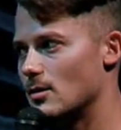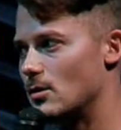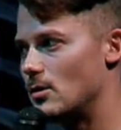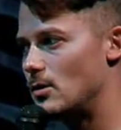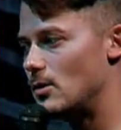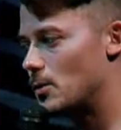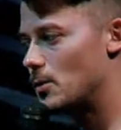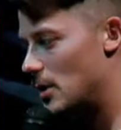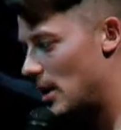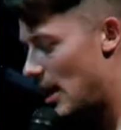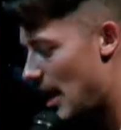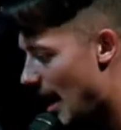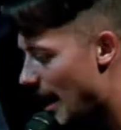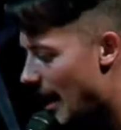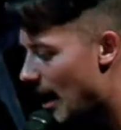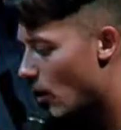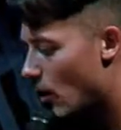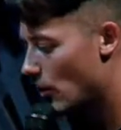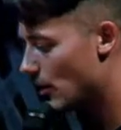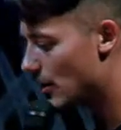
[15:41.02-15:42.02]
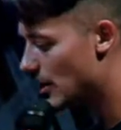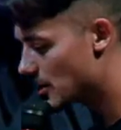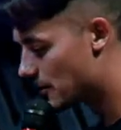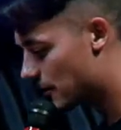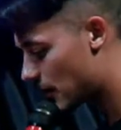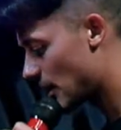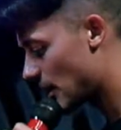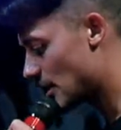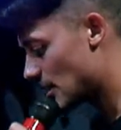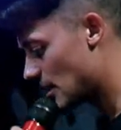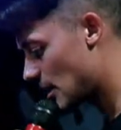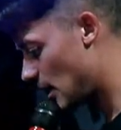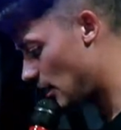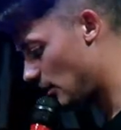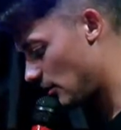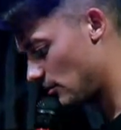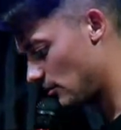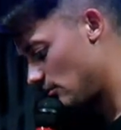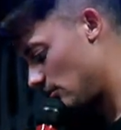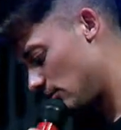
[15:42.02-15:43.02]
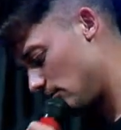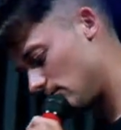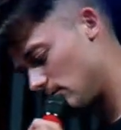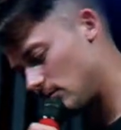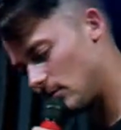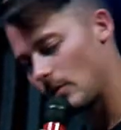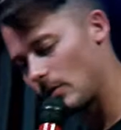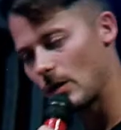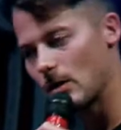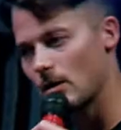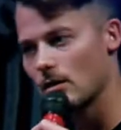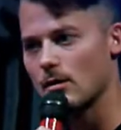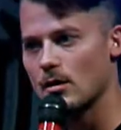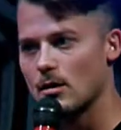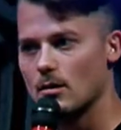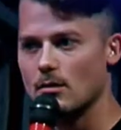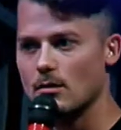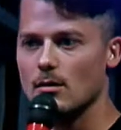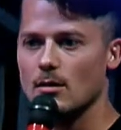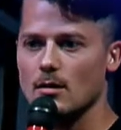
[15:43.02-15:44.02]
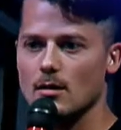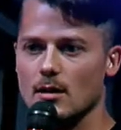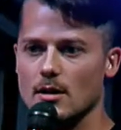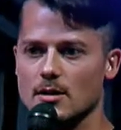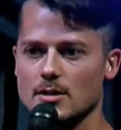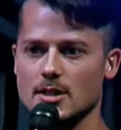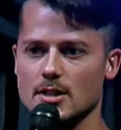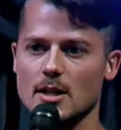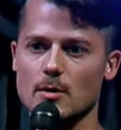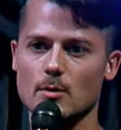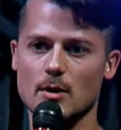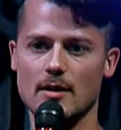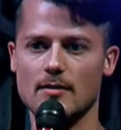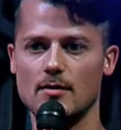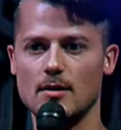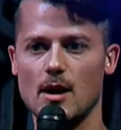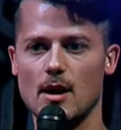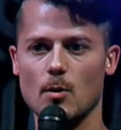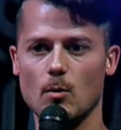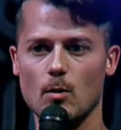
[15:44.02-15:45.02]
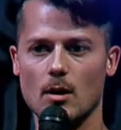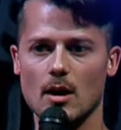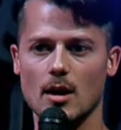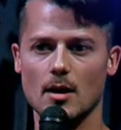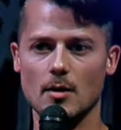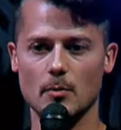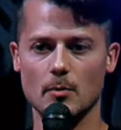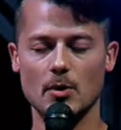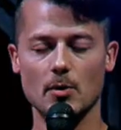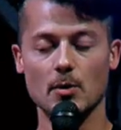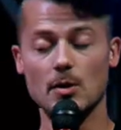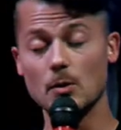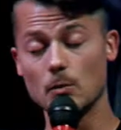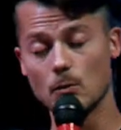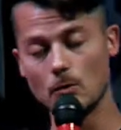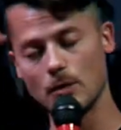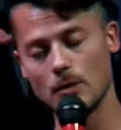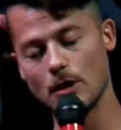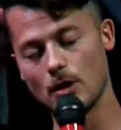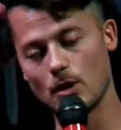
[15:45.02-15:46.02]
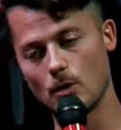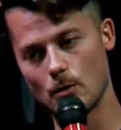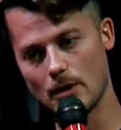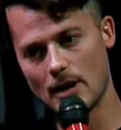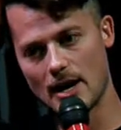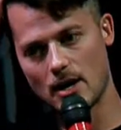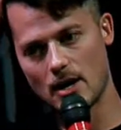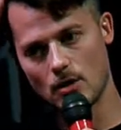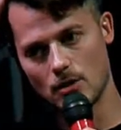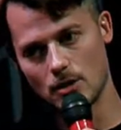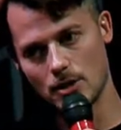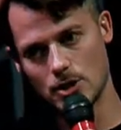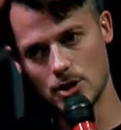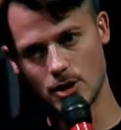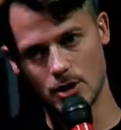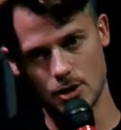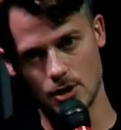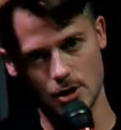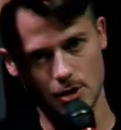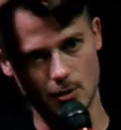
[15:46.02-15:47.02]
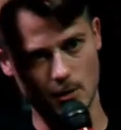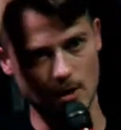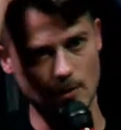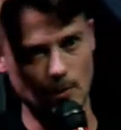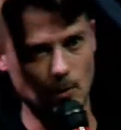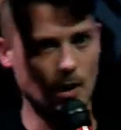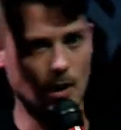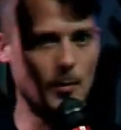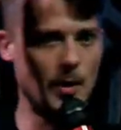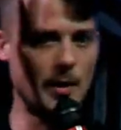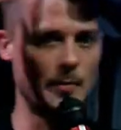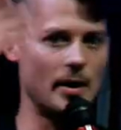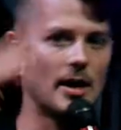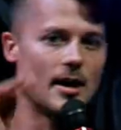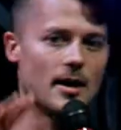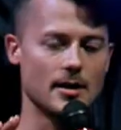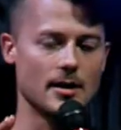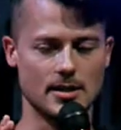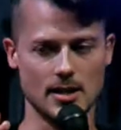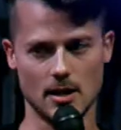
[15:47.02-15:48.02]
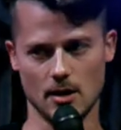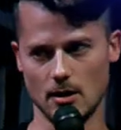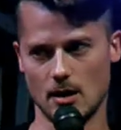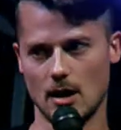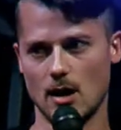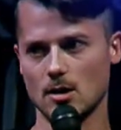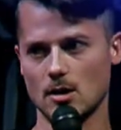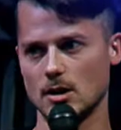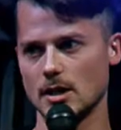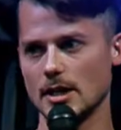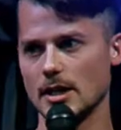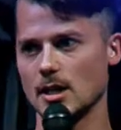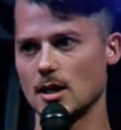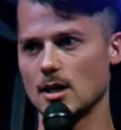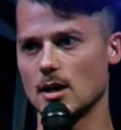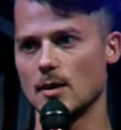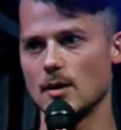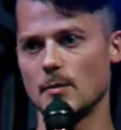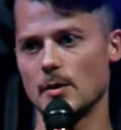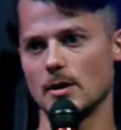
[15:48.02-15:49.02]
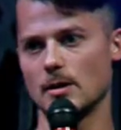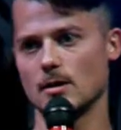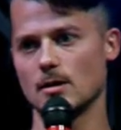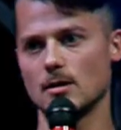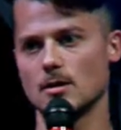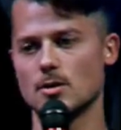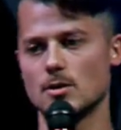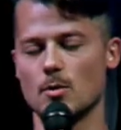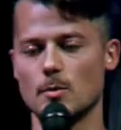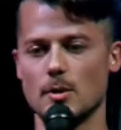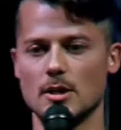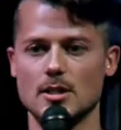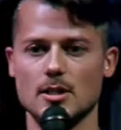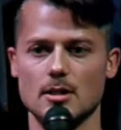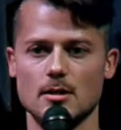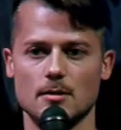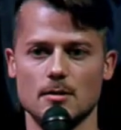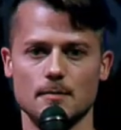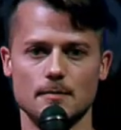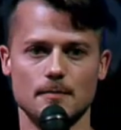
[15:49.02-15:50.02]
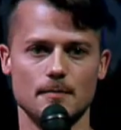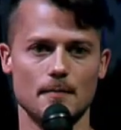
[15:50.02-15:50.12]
Or when I hang out with these friends, I'll, I'll say whatever I want. But then, you know, when I go to church or when I'm around my parents, I'll, I'll clean it up and it's no big deal.